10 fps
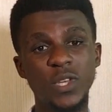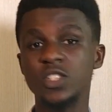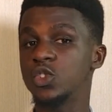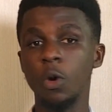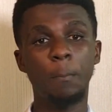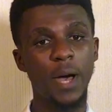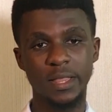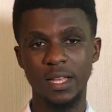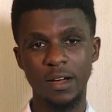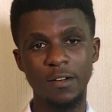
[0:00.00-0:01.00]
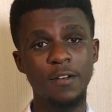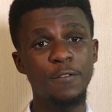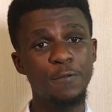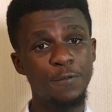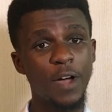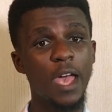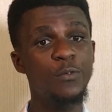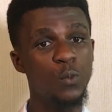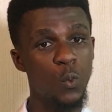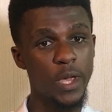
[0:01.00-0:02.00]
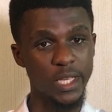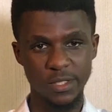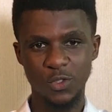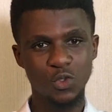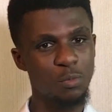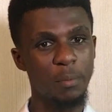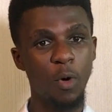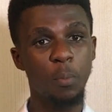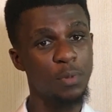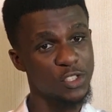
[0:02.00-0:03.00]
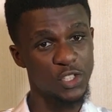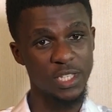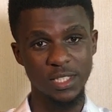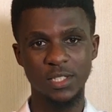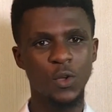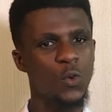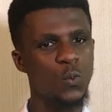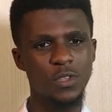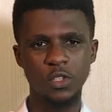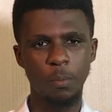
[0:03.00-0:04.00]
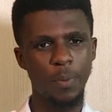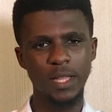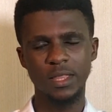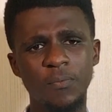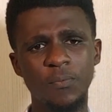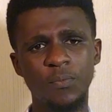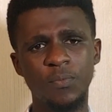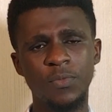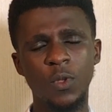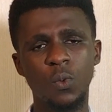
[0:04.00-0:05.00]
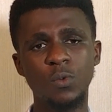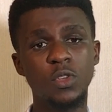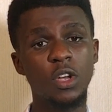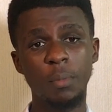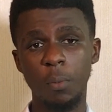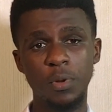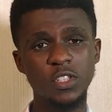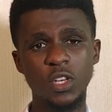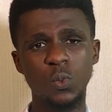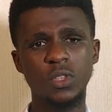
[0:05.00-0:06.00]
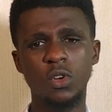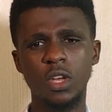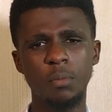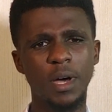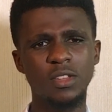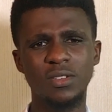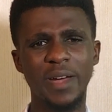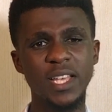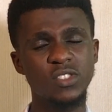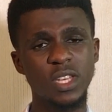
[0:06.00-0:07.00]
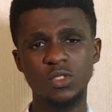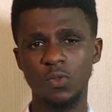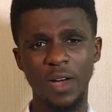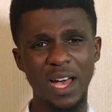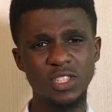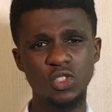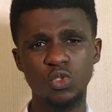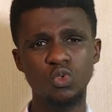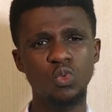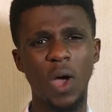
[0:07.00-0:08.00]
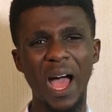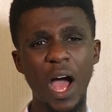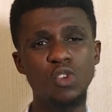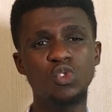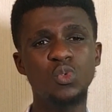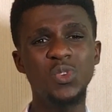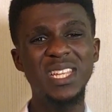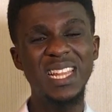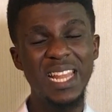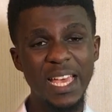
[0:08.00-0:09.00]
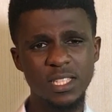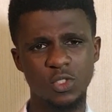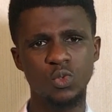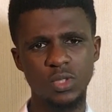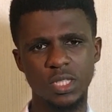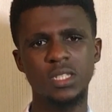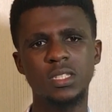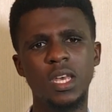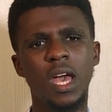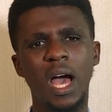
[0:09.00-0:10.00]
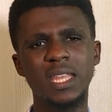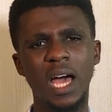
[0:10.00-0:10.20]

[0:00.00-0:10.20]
with your partner. 5 ways to be more patient with your partner. When we talk about patience, we talk about the right sense of attitude to how you relate to things and